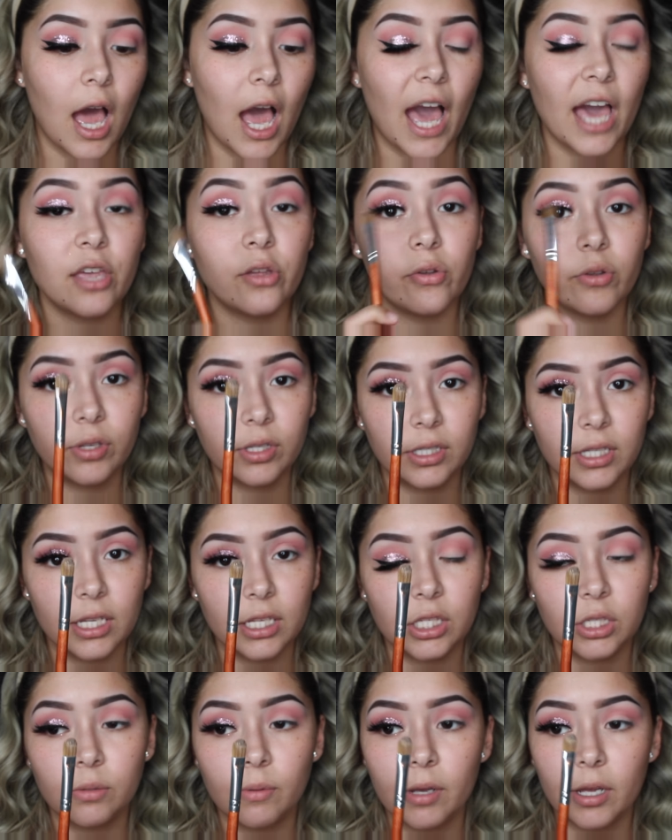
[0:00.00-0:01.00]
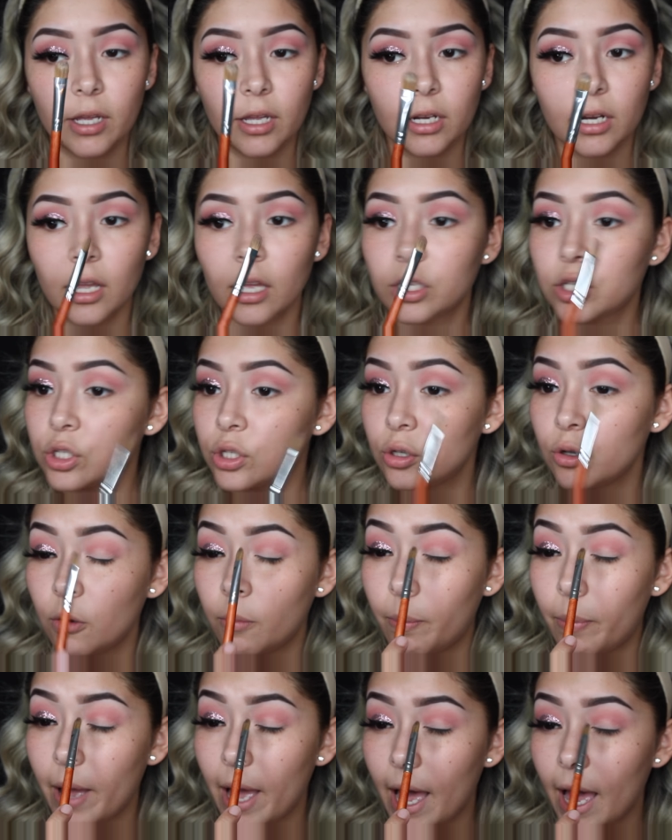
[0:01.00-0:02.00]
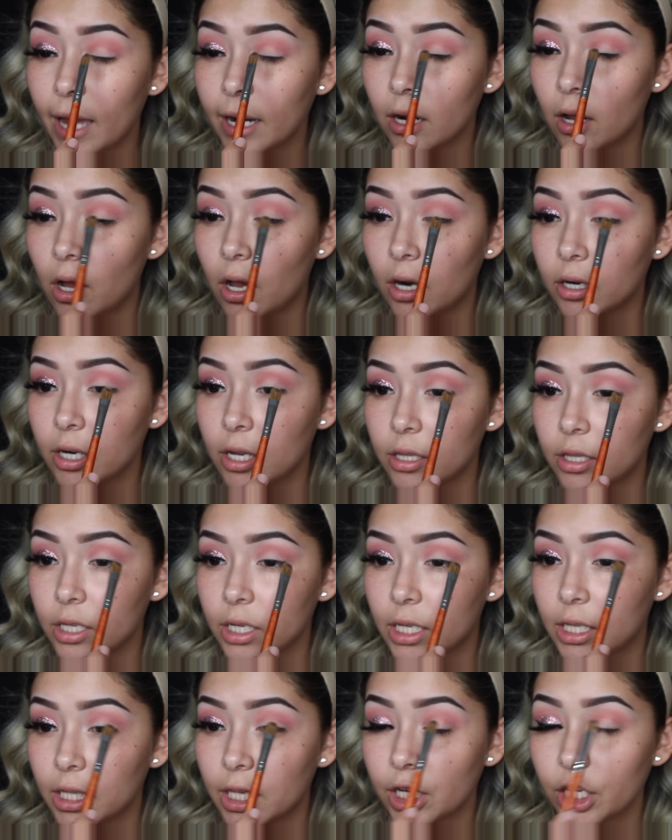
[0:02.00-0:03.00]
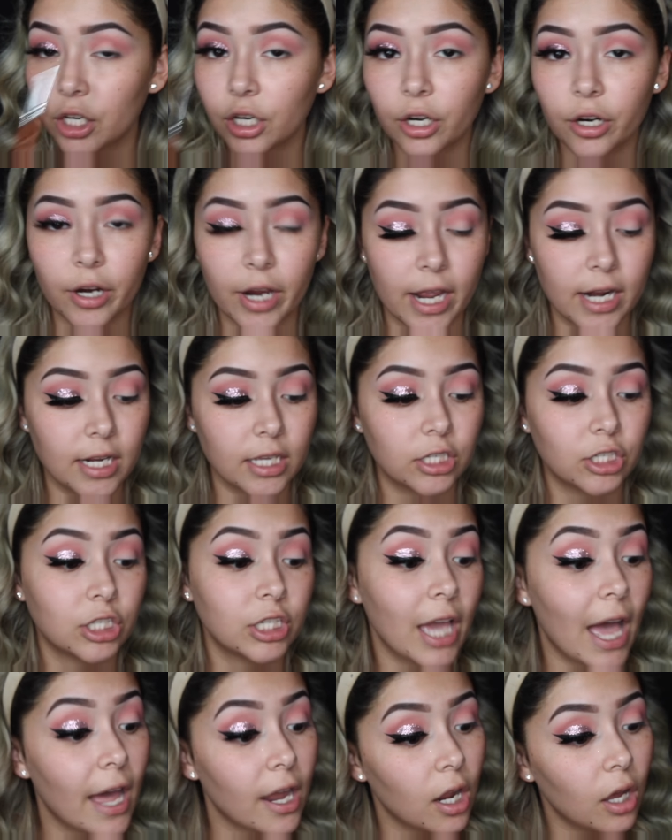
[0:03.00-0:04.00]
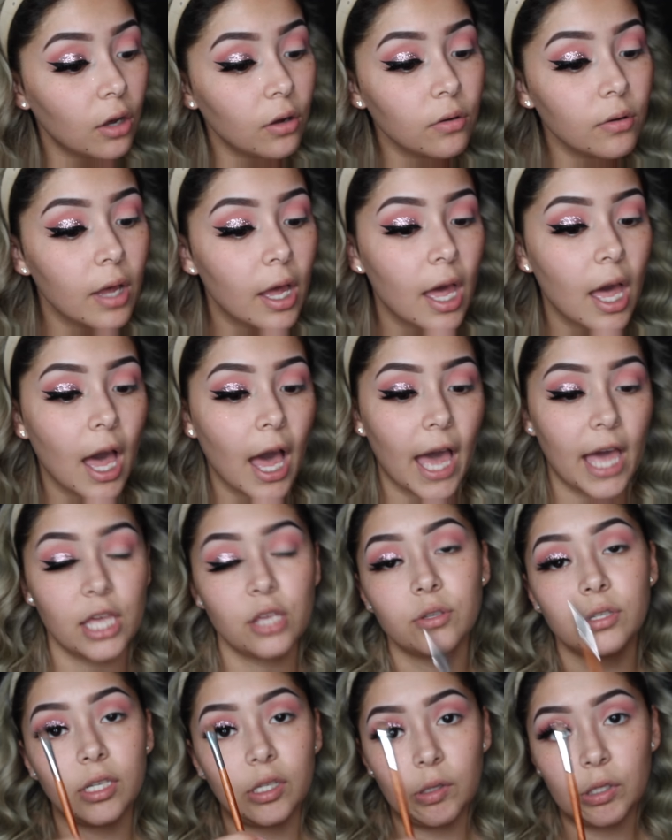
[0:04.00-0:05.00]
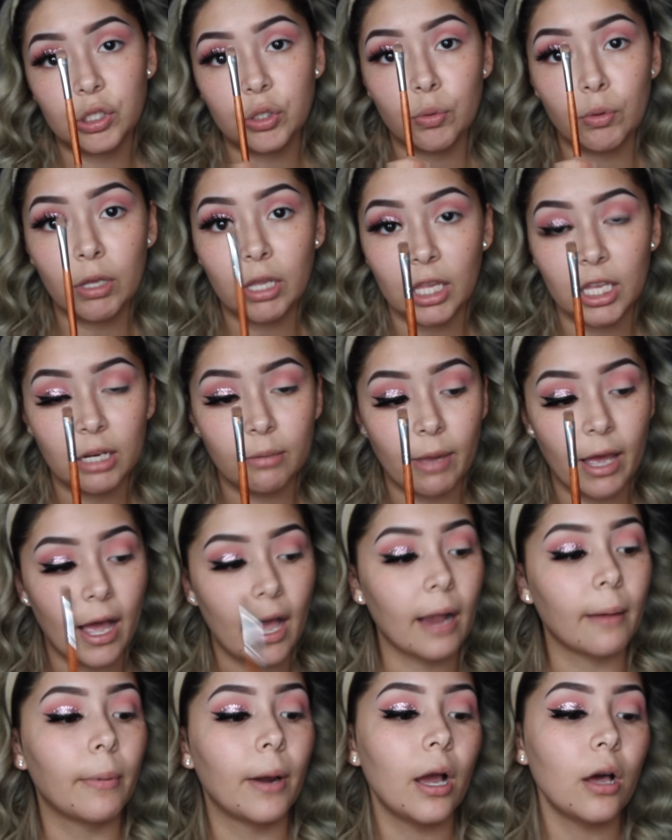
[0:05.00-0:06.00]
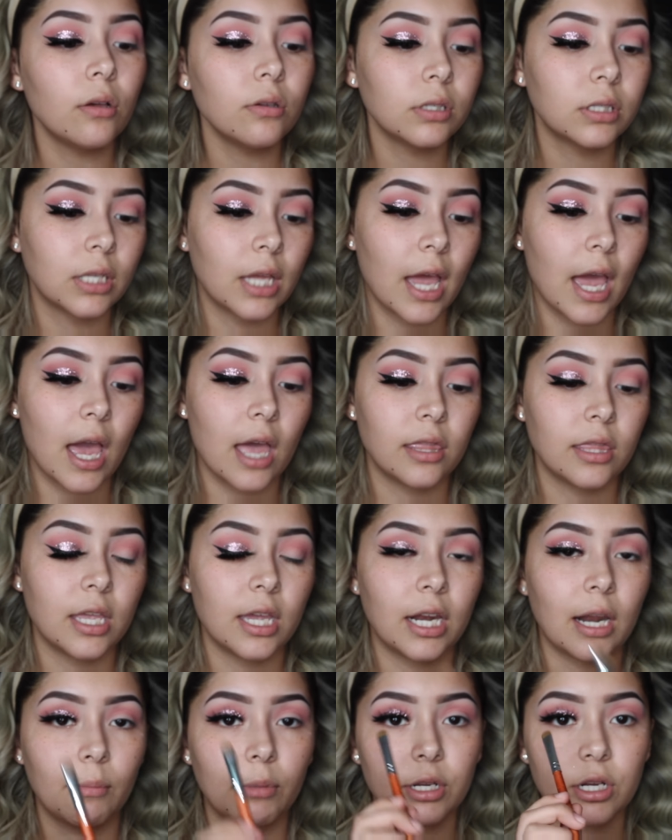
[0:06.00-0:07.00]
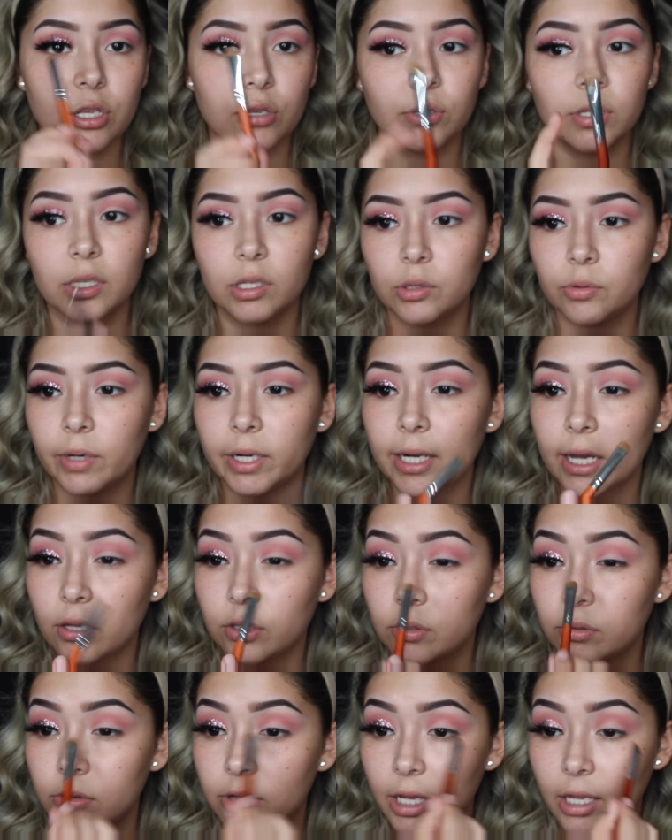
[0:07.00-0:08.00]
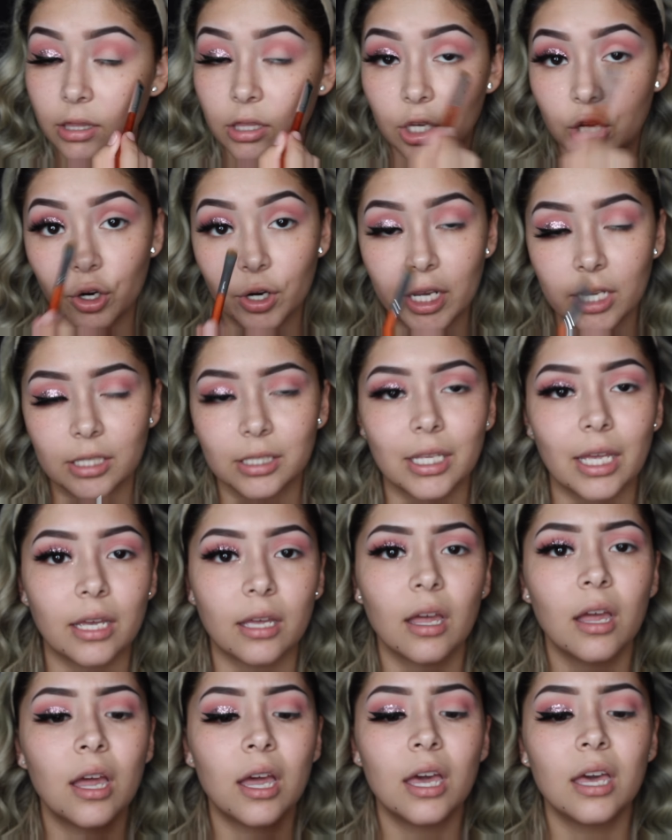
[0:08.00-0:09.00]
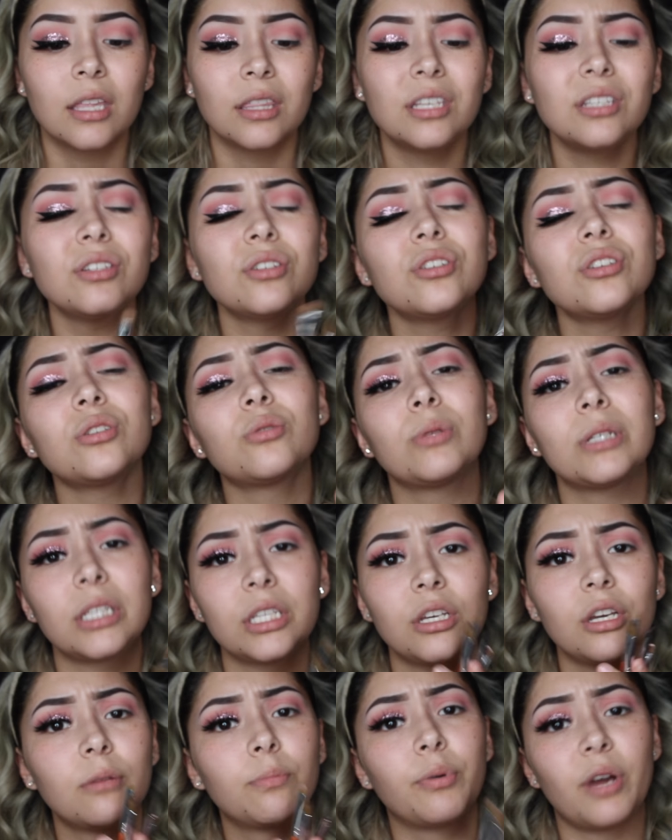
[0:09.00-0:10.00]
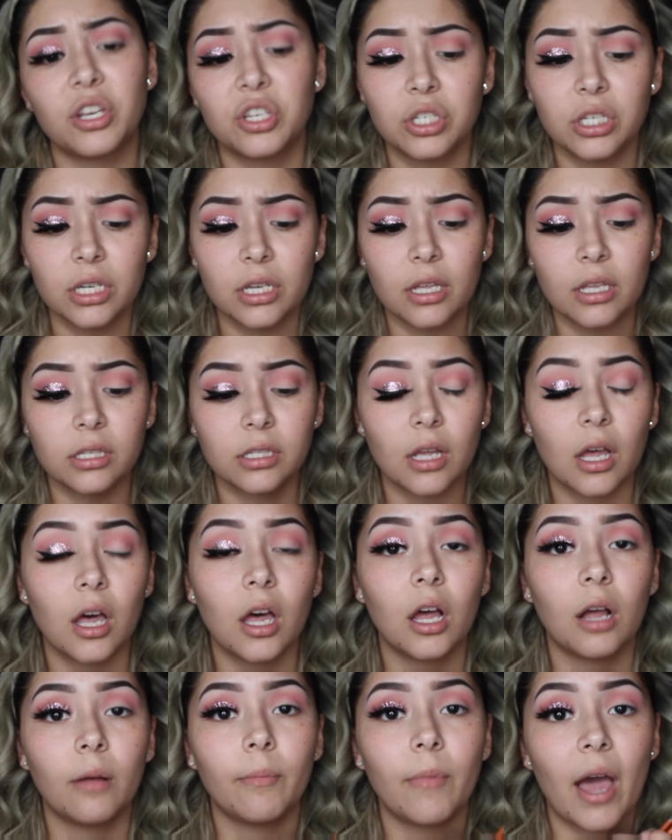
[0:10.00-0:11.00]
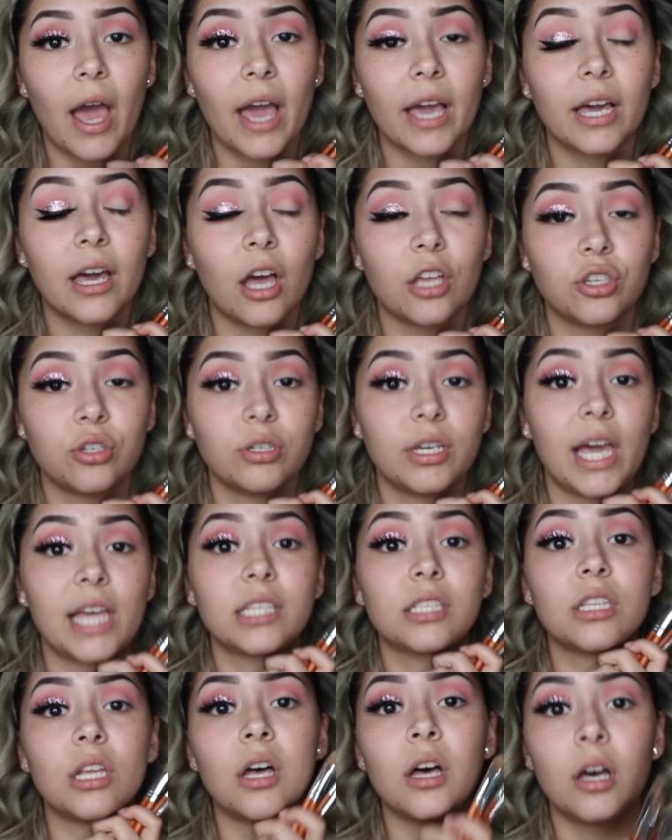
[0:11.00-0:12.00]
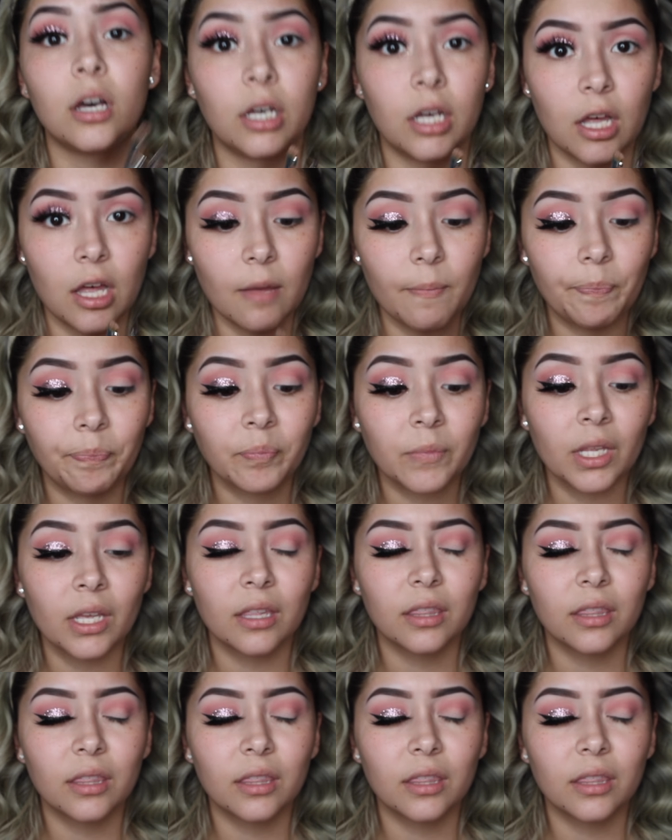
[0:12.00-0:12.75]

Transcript: I use this one to pat on the glitter or any shadow. I use this one to clean my eyebrows, and then I'm going to use this one right now to cut the crease. Like, these are just really good brushes. Um, I got you guys the hookup.